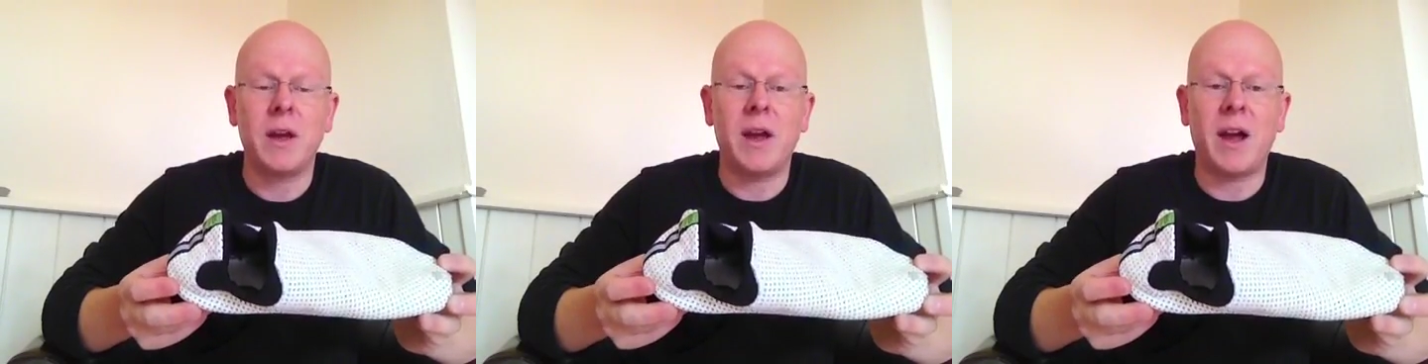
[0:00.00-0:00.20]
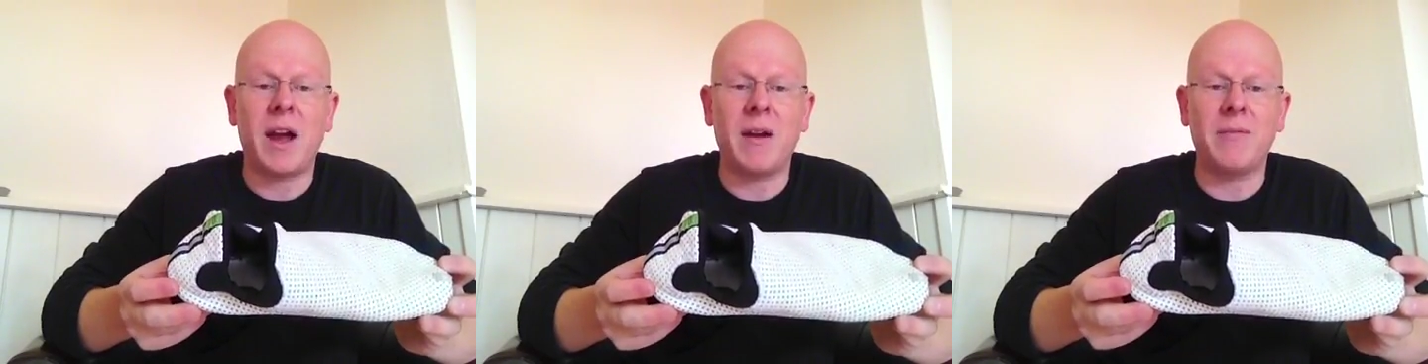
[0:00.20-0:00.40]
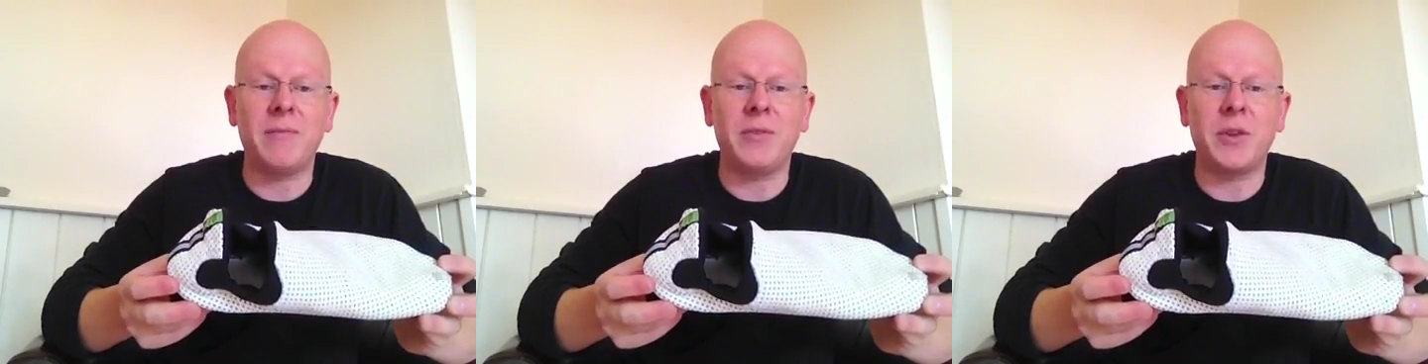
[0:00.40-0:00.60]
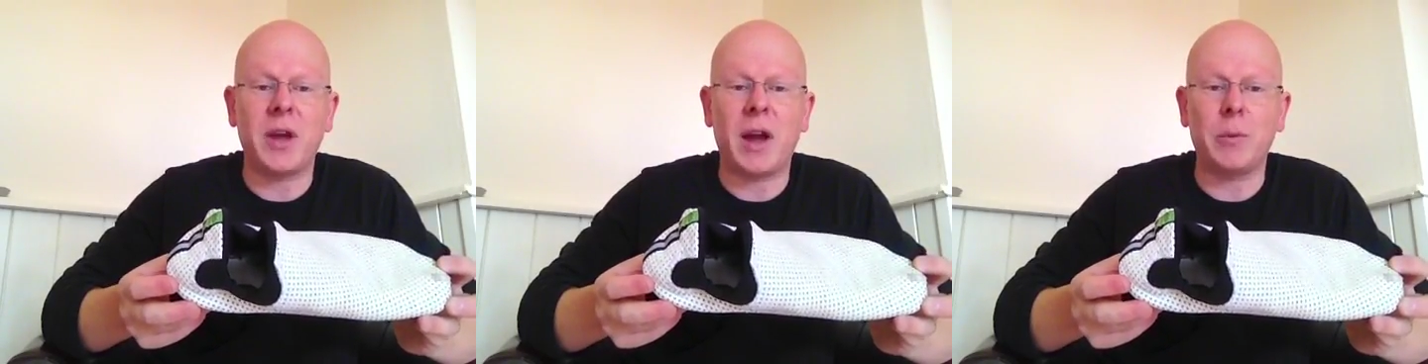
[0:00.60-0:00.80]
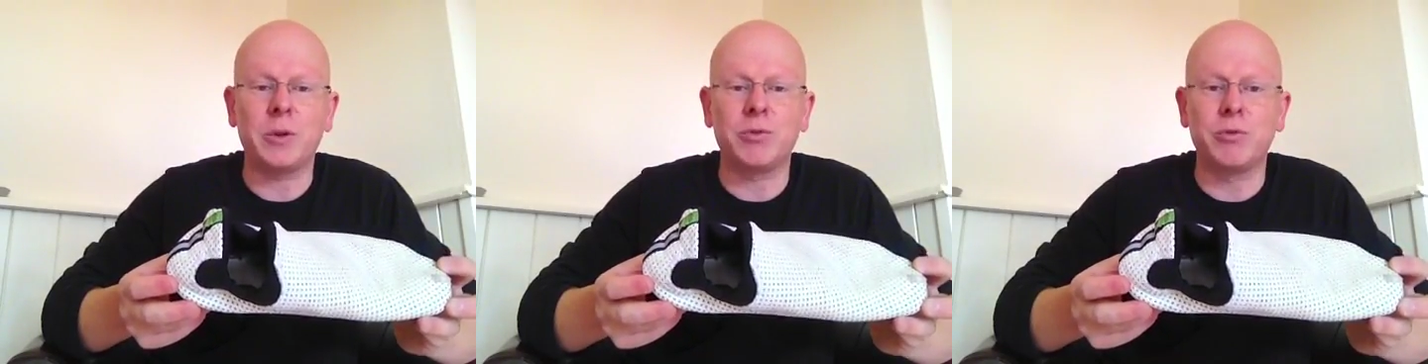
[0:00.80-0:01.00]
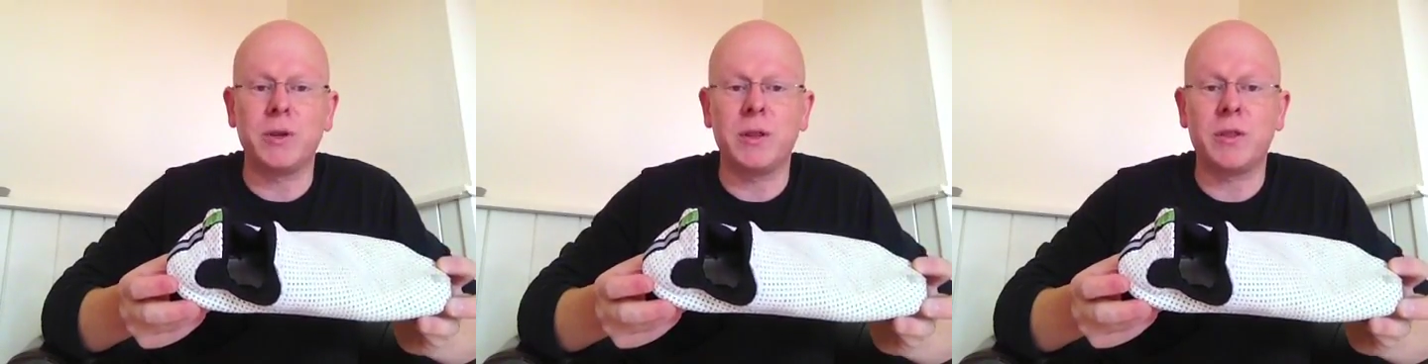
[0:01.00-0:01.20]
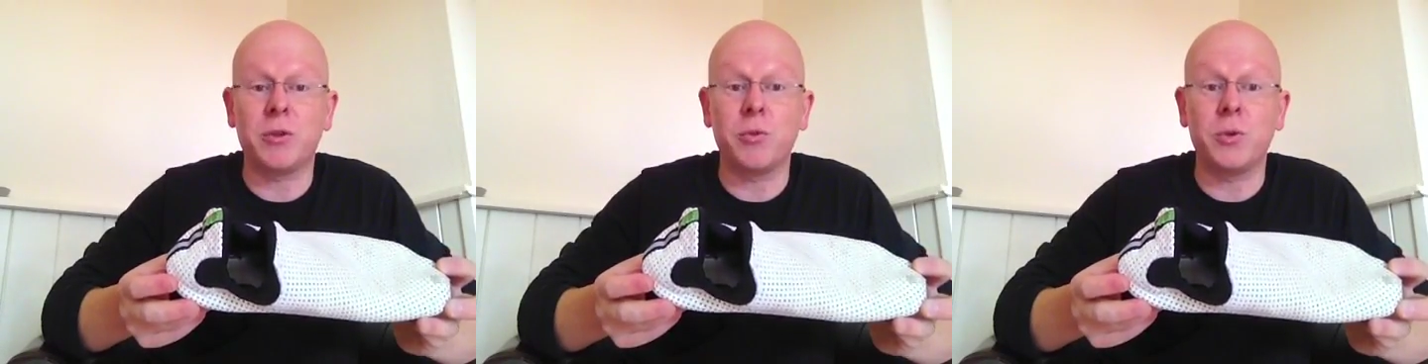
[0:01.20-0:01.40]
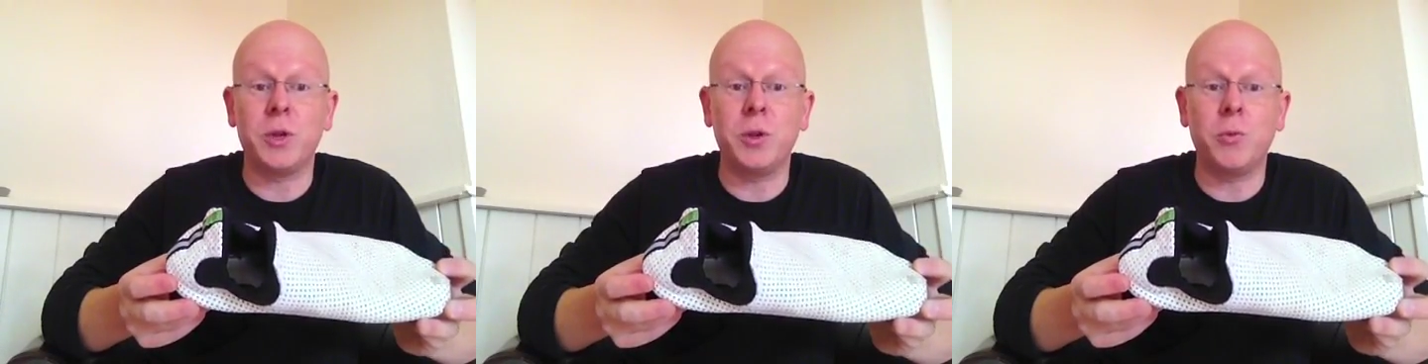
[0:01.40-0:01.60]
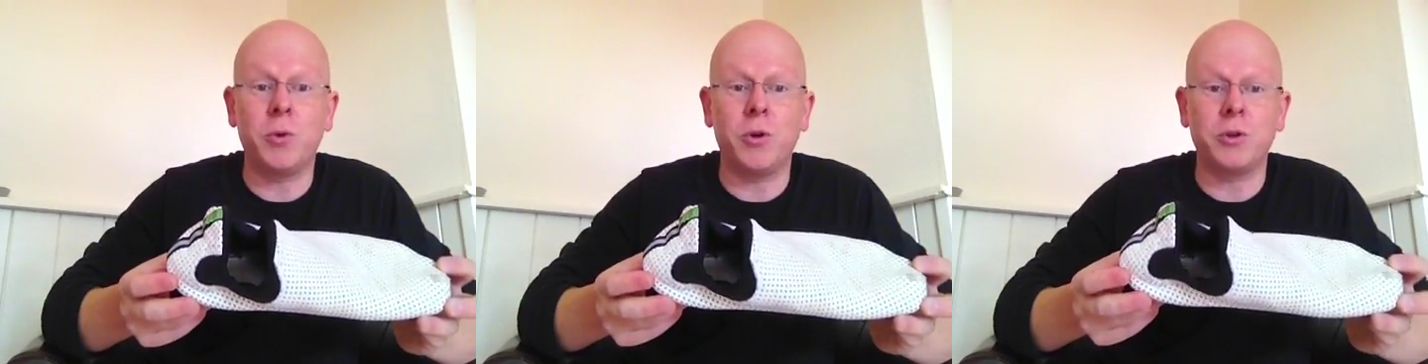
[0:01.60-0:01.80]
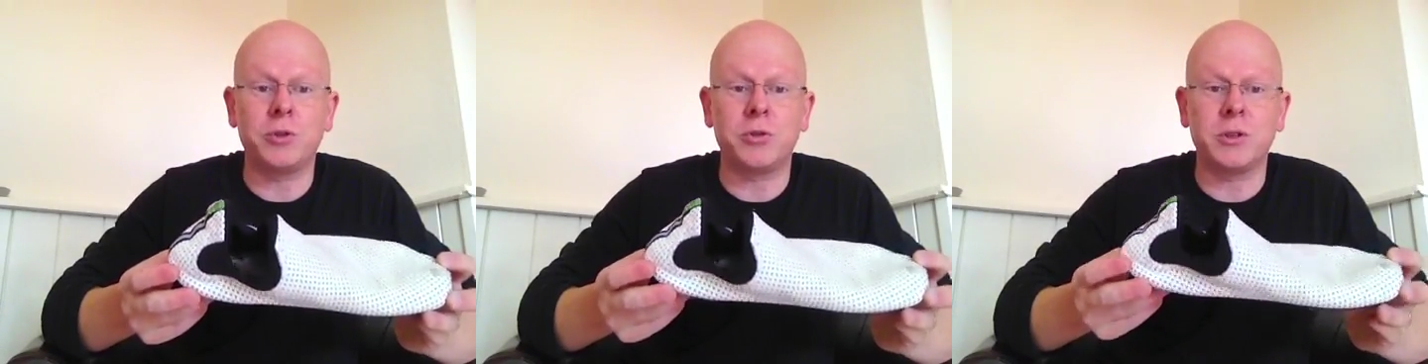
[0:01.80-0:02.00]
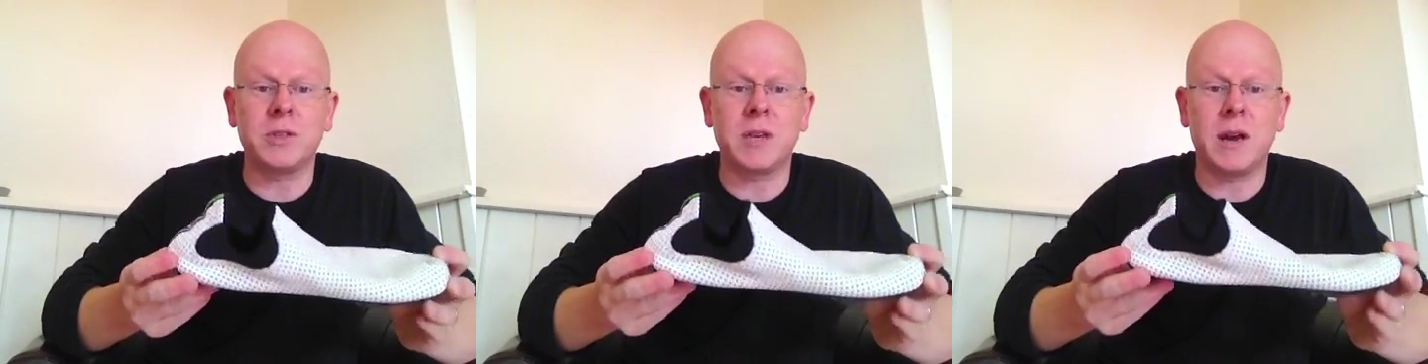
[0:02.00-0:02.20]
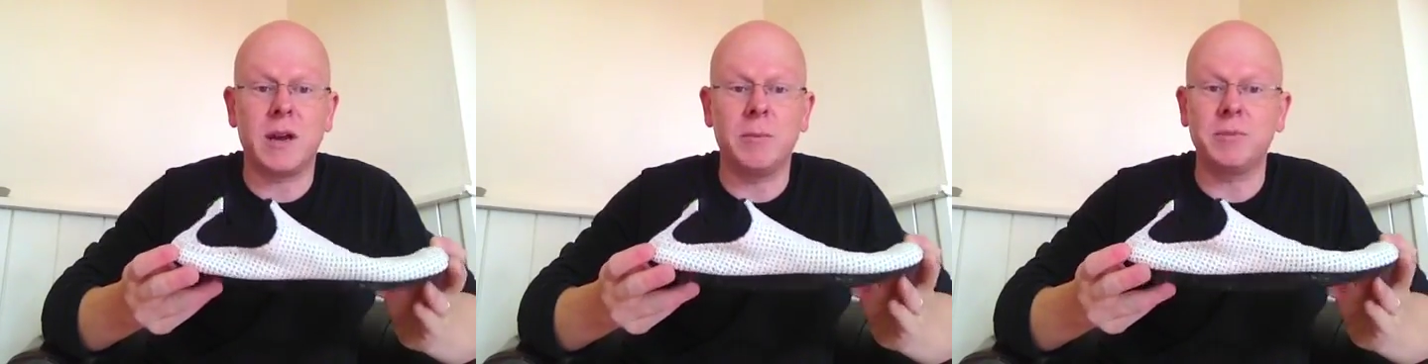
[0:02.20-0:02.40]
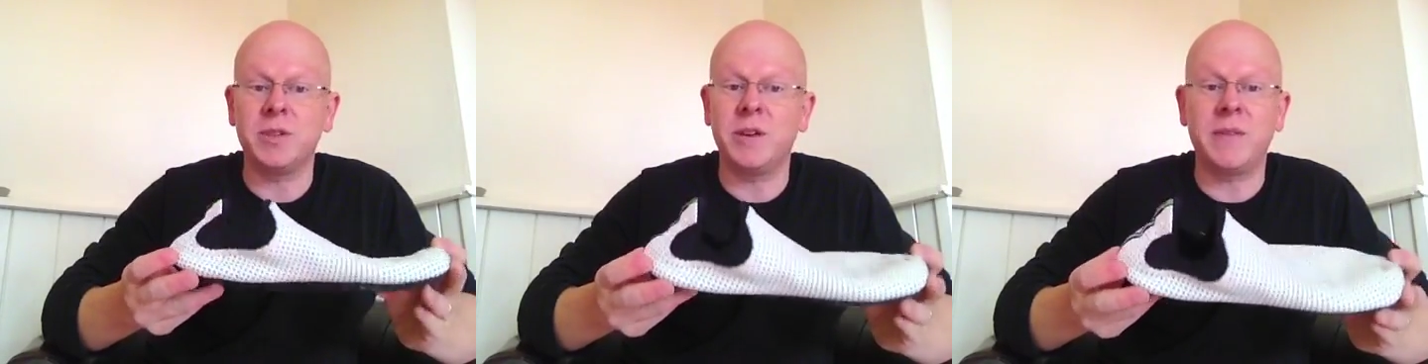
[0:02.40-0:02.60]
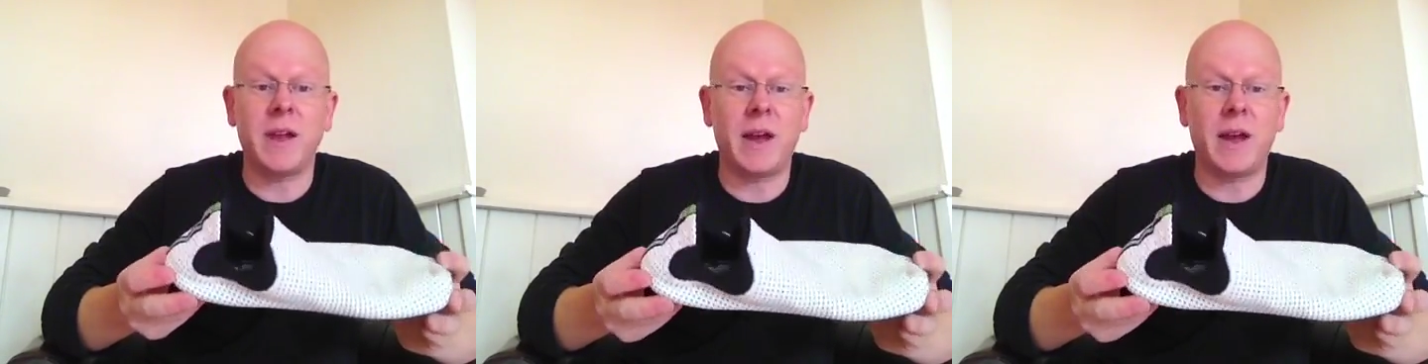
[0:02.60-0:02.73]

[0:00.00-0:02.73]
and I was running through deep water at times, and they